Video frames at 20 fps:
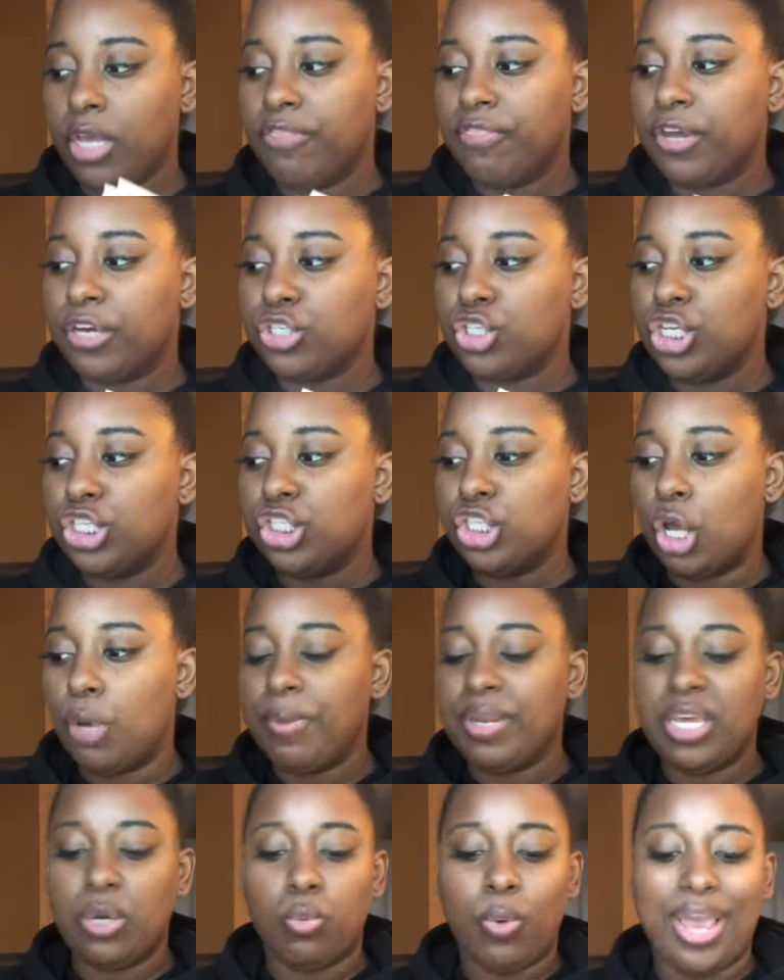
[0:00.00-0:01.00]
there's just so
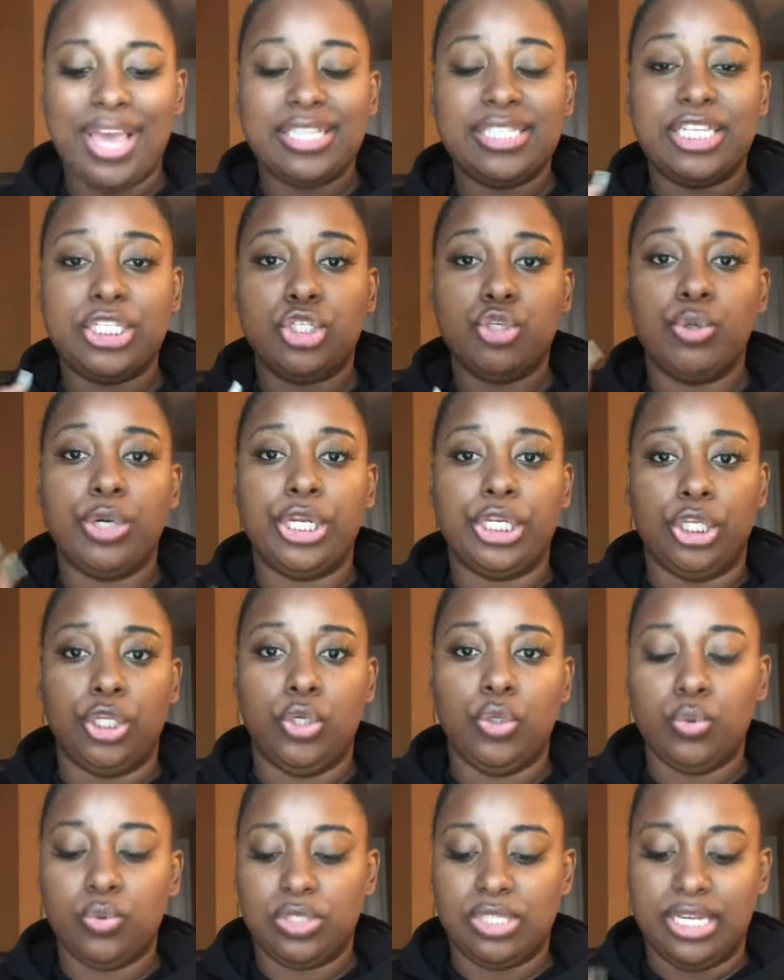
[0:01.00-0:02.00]
many ways that you can
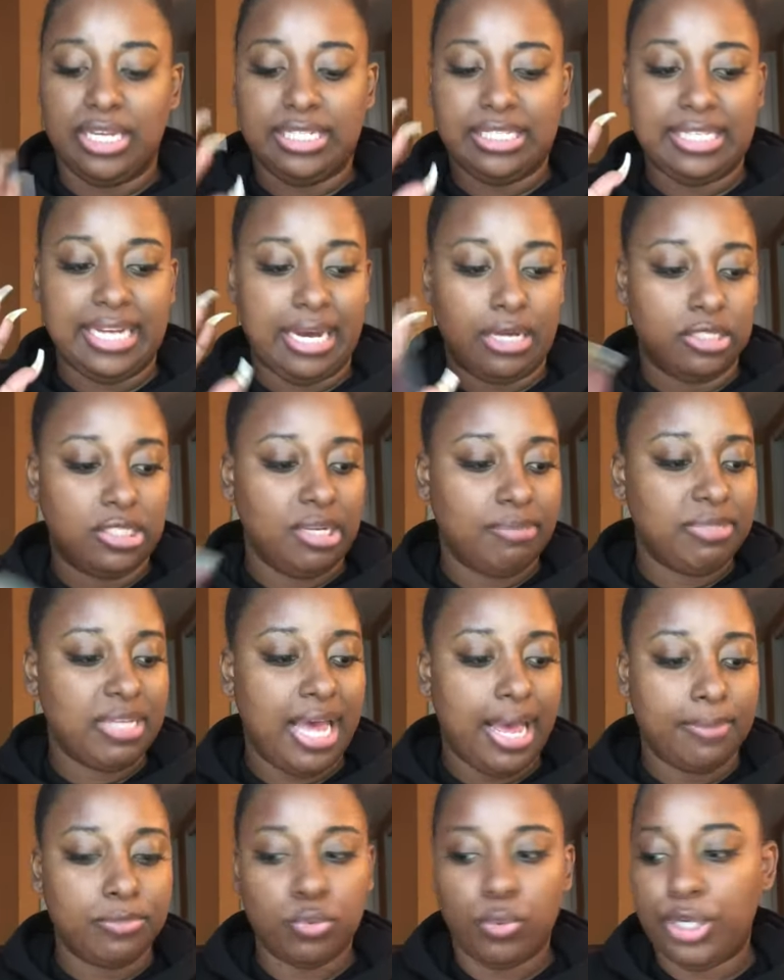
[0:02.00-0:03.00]
use this. Now,
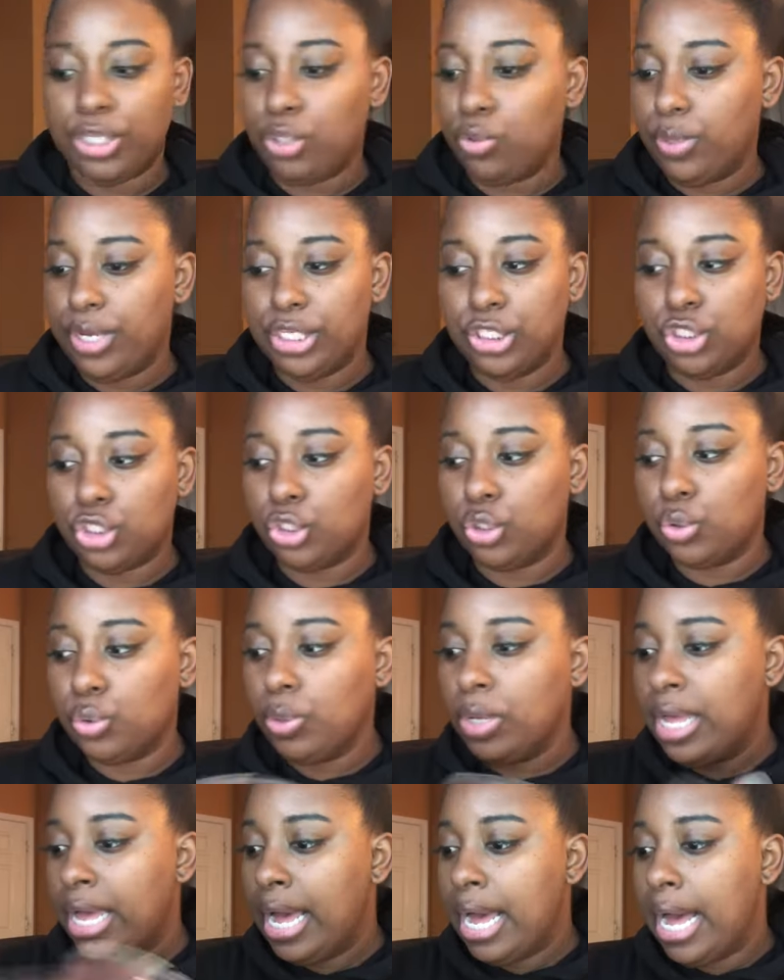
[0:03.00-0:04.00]
sometimes what you can
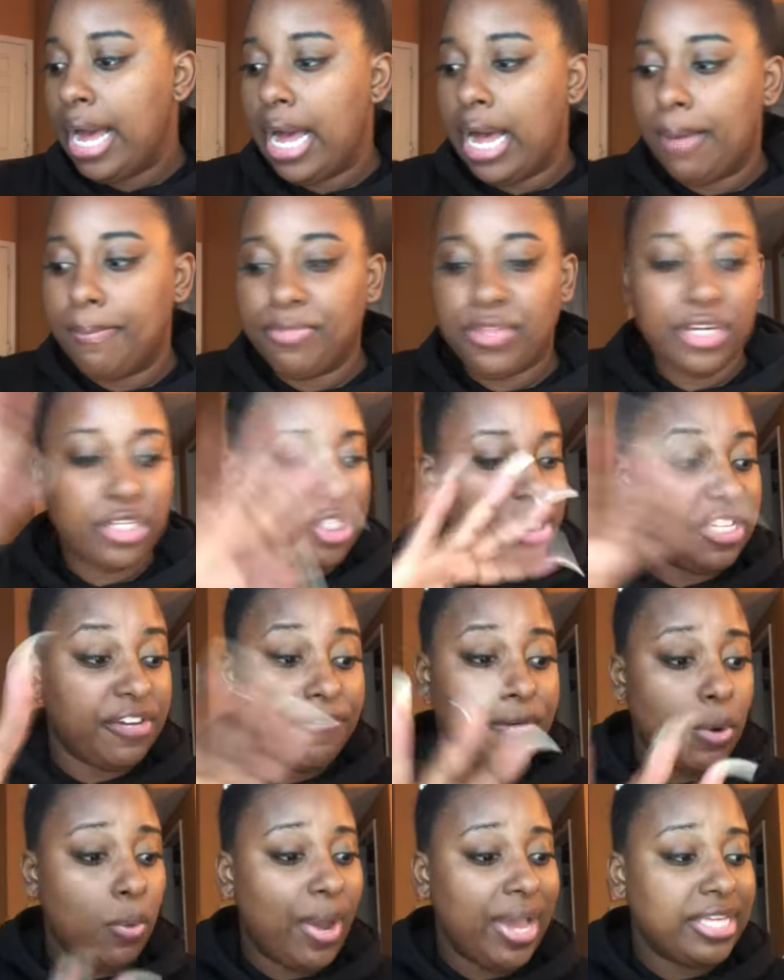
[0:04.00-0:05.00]
do, um, there's
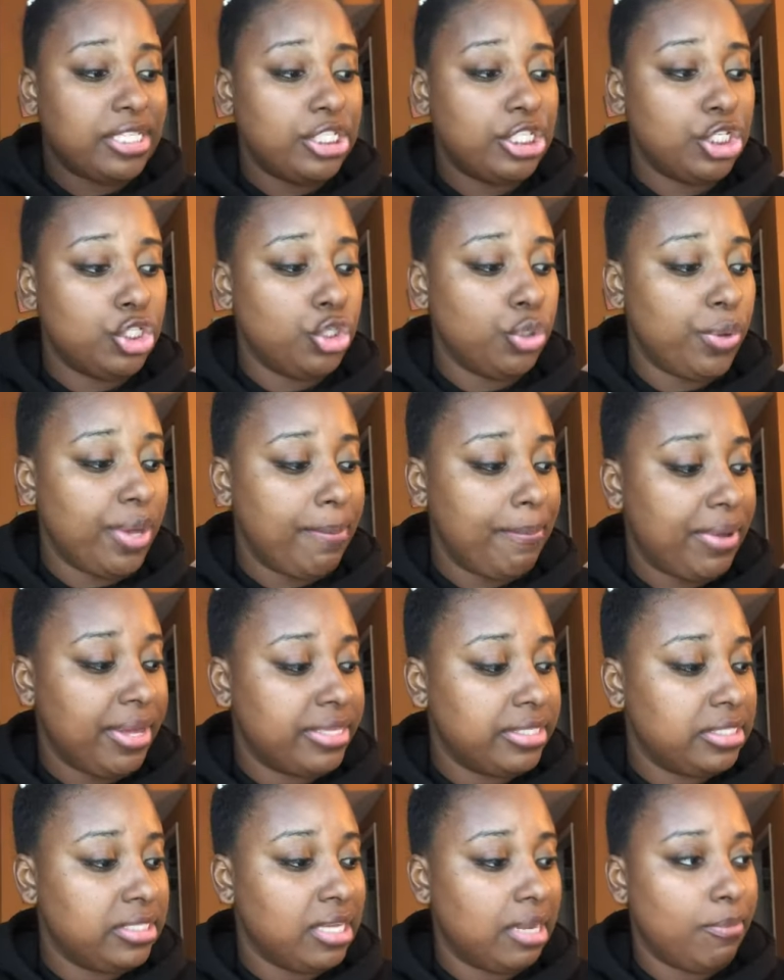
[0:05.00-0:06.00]
different ways to do it,
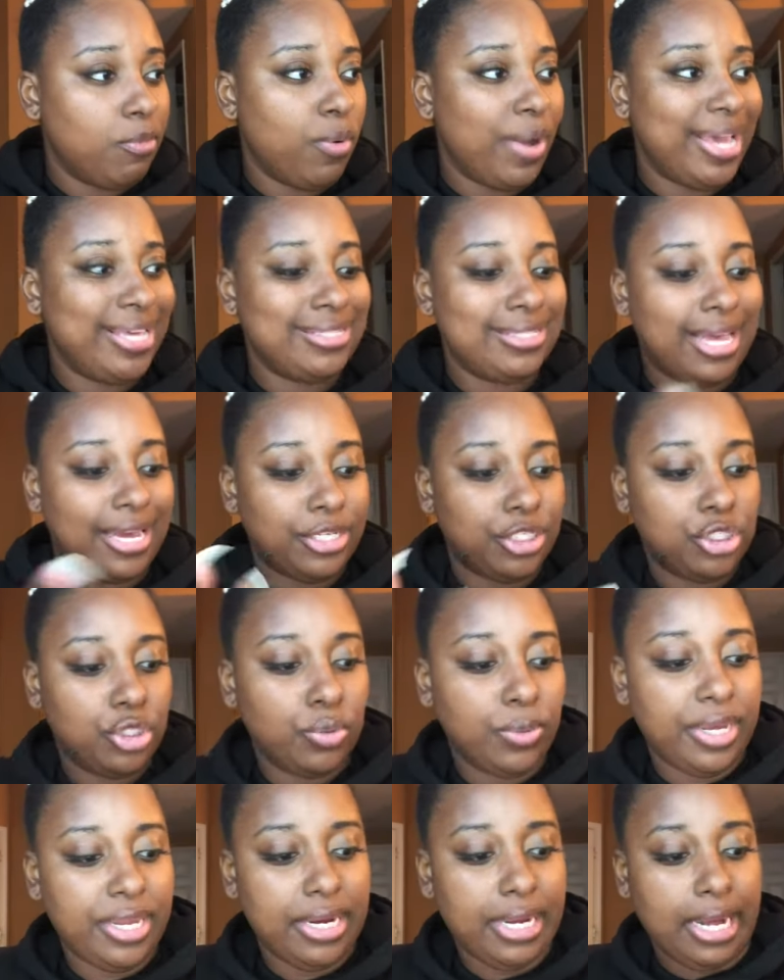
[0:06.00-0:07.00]
but some ways I
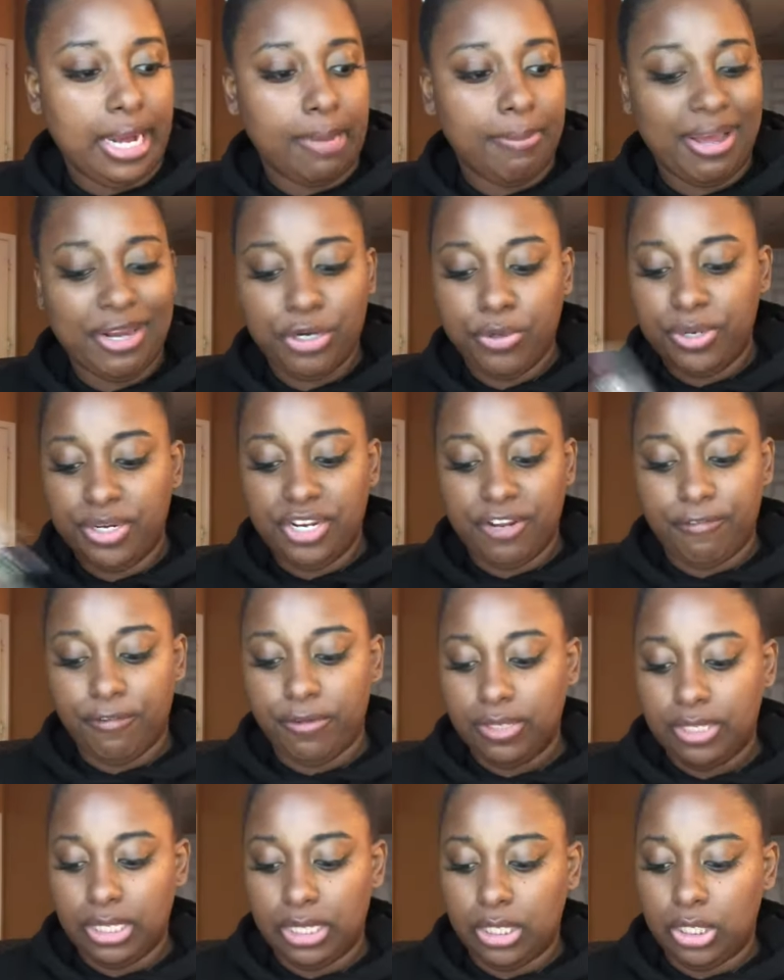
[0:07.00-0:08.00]
do it, um, I do it
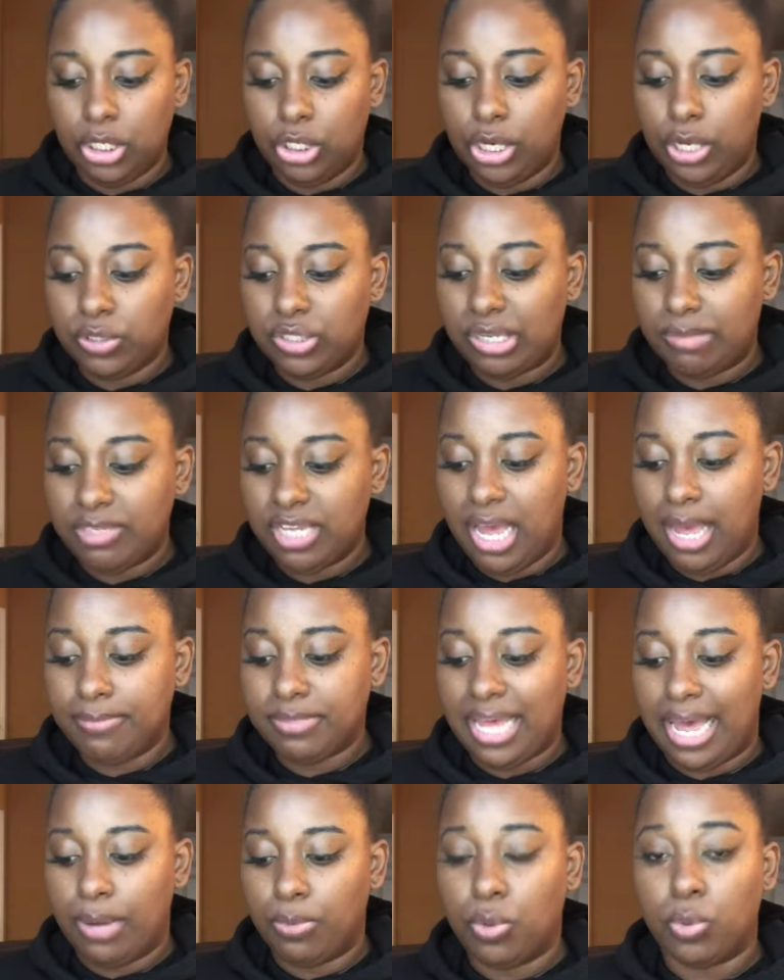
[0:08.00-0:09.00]
differently. You know, sometimes I